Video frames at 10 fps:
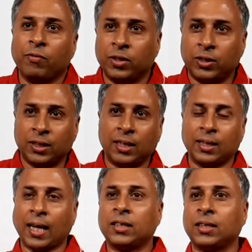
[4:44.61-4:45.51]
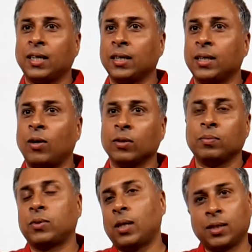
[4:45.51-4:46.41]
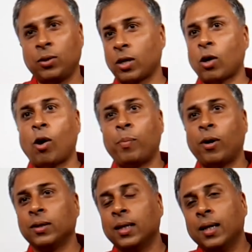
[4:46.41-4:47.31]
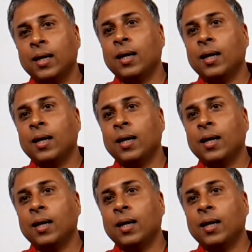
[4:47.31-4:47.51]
which is the next town." So I said, "Okay, hop on."